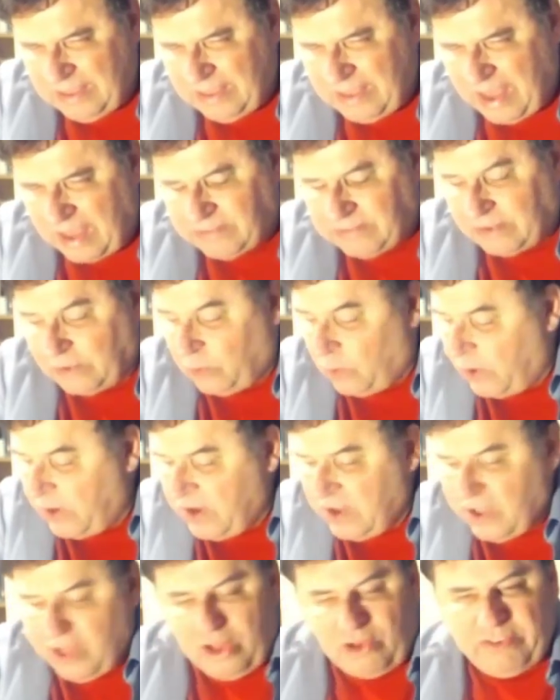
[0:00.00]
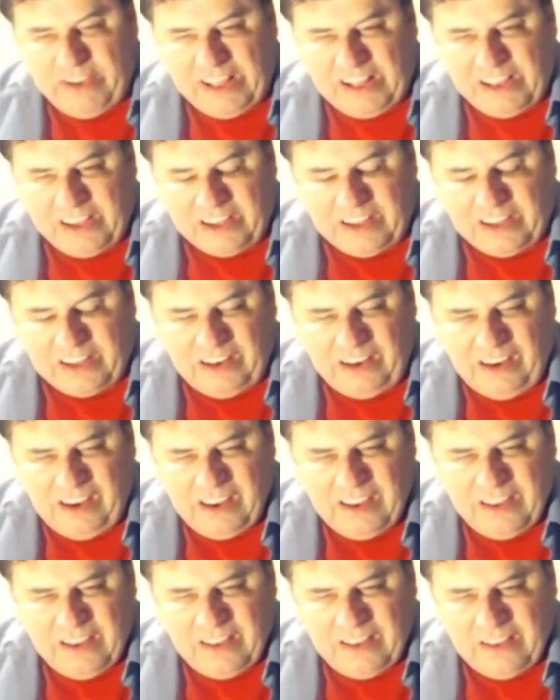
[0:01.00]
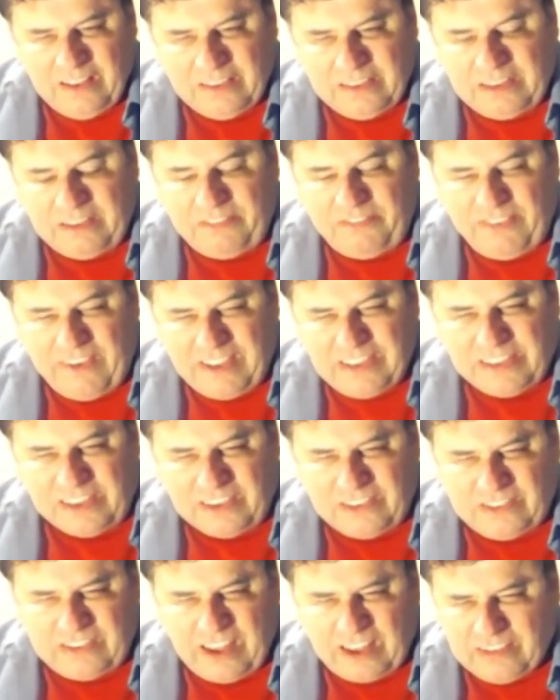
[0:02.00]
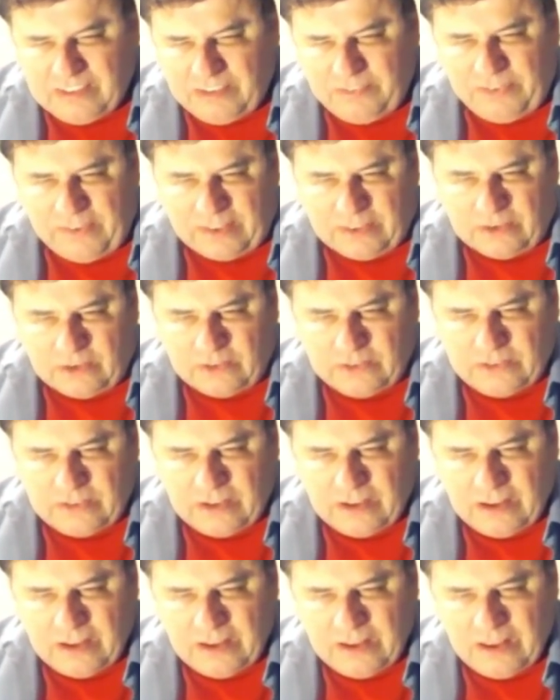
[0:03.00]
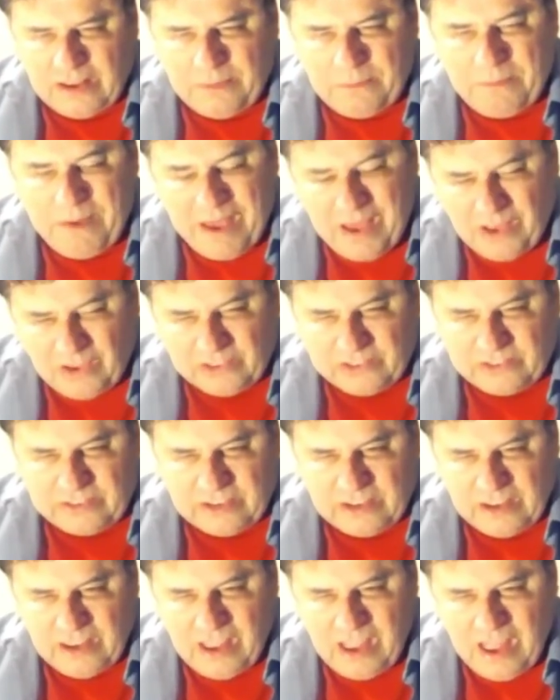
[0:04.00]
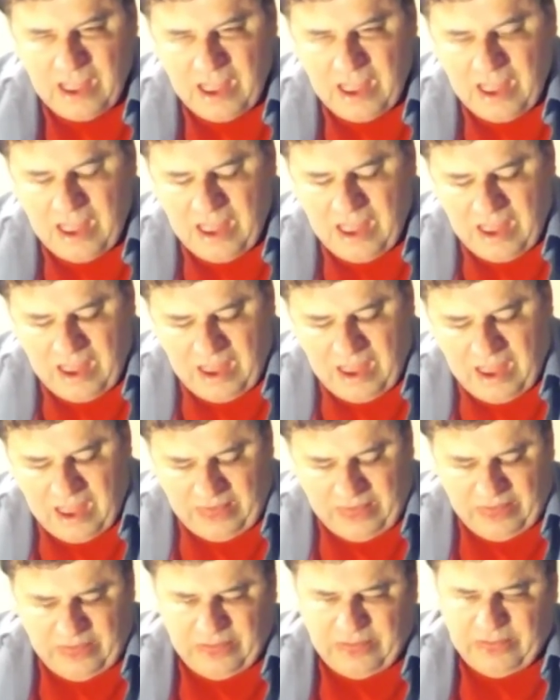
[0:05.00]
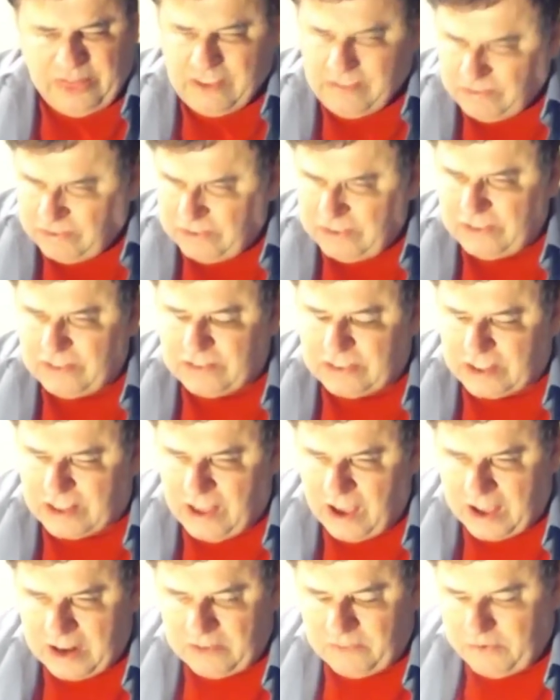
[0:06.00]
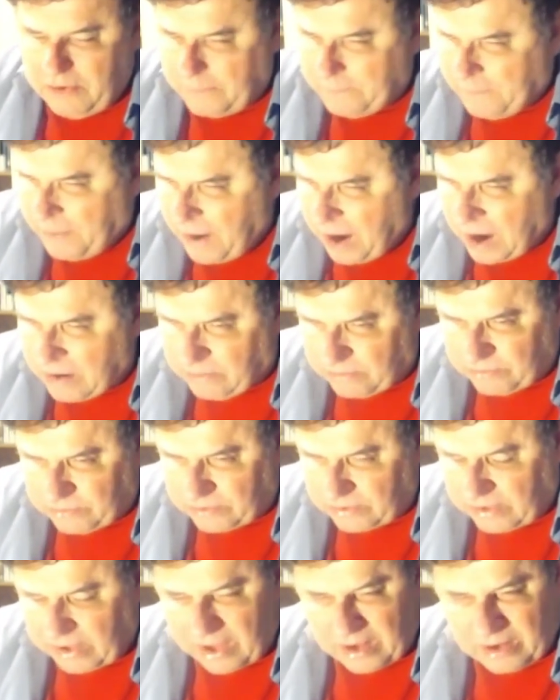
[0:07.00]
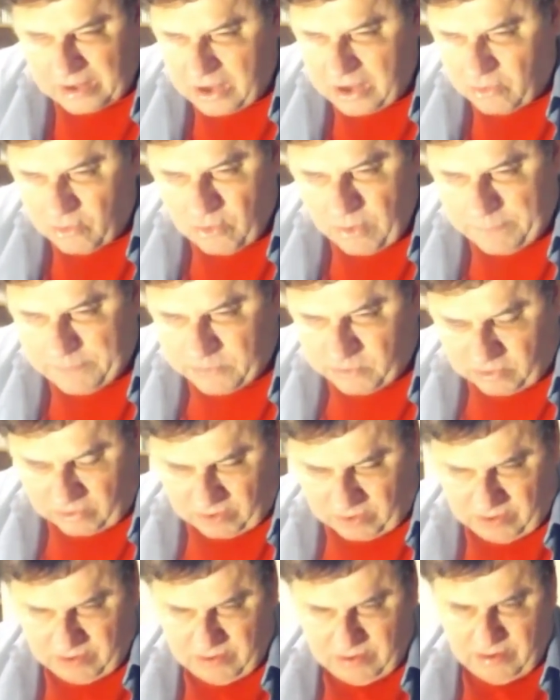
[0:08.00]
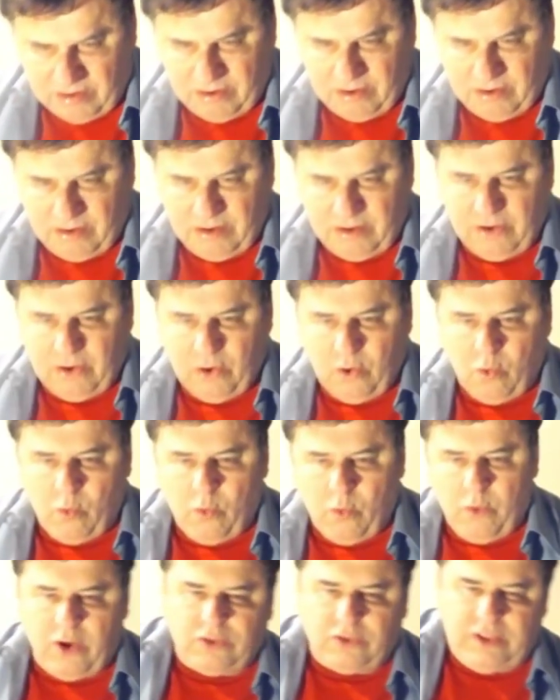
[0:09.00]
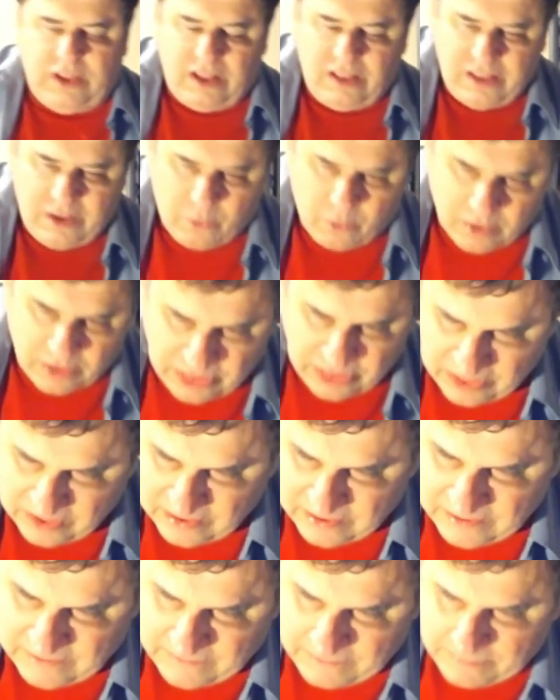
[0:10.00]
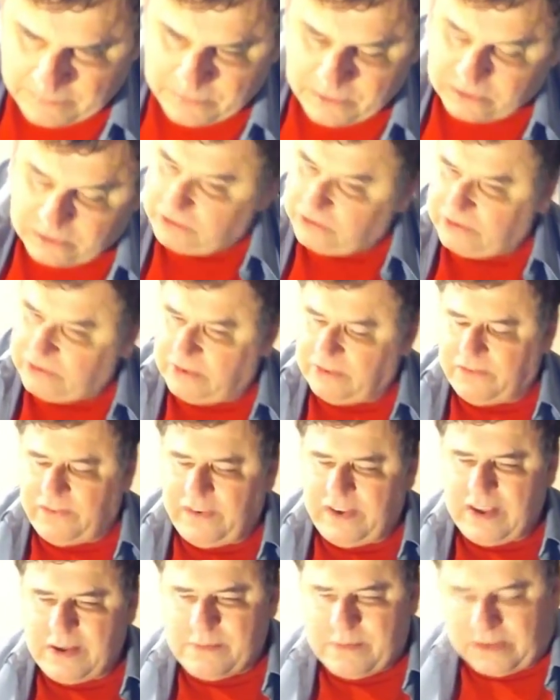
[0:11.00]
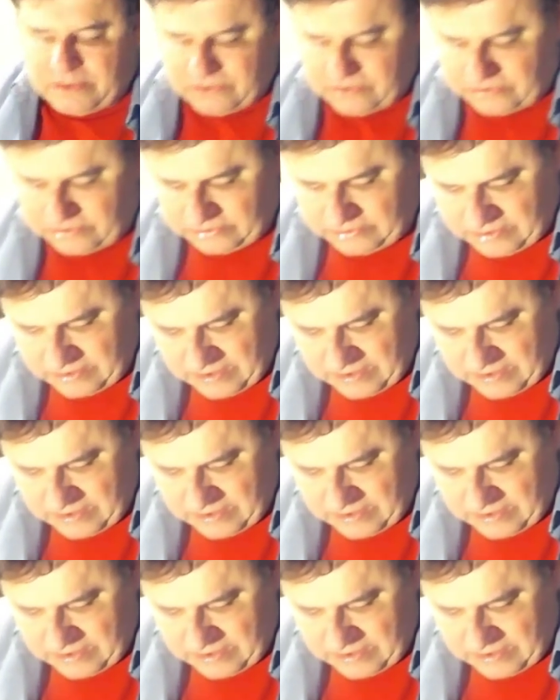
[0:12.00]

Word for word: As a lawyer, Hillary Clinton defended sex offenders. Males. This is the kind of hypocrisy and corruption we are dealing with. This is the vehemence.